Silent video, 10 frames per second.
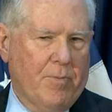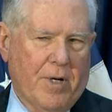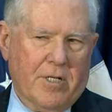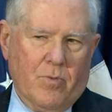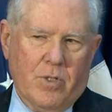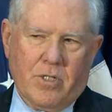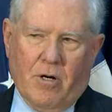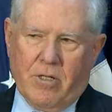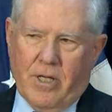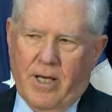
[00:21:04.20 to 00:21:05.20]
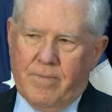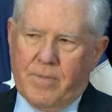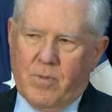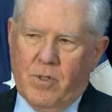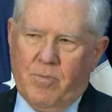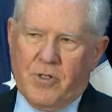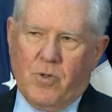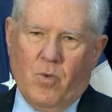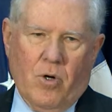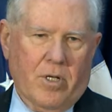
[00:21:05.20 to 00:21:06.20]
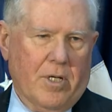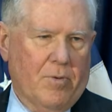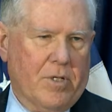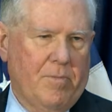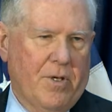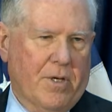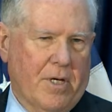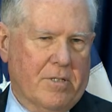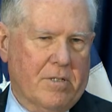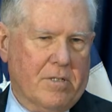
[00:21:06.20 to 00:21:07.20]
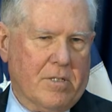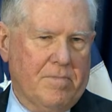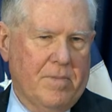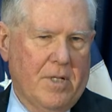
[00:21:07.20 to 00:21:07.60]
budget, we start that with missile warning and with communications.